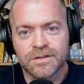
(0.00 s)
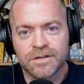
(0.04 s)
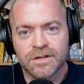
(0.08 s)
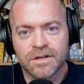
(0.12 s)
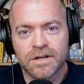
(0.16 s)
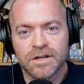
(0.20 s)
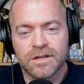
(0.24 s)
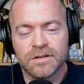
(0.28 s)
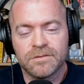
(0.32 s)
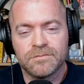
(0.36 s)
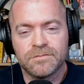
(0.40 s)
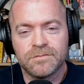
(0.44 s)

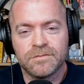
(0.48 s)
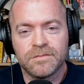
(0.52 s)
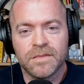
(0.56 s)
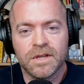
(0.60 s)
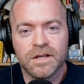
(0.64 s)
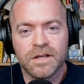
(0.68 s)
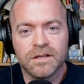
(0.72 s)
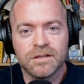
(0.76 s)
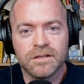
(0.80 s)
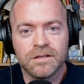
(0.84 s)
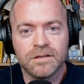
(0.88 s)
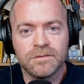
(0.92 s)
I am
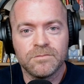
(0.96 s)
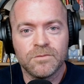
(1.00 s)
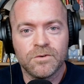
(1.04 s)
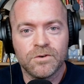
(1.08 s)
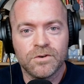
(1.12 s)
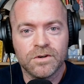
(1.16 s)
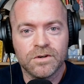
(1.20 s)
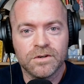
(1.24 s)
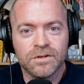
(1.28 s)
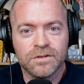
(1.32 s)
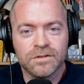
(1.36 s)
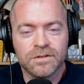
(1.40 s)
nothing
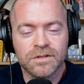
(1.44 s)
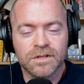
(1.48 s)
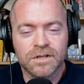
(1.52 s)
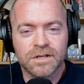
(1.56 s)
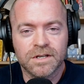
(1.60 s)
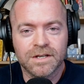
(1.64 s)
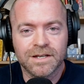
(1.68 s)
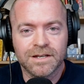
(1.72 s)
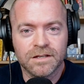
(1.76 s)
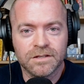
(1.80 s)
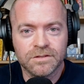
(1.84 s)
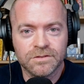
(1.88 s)
more than
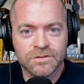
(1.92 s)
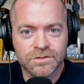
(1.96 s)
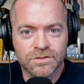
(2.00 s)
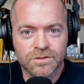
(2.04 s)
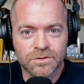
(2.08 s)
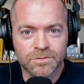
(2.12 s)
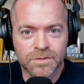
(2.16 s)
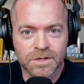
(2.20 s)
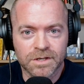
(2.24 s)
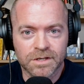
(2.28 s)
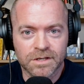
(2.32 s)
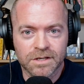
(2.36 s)
an
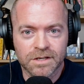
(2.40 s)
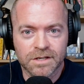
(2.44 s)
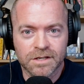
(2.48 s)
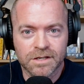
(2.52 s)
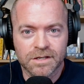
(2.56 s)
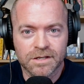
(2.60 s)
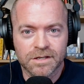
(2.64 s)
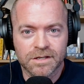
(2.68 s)
instrument,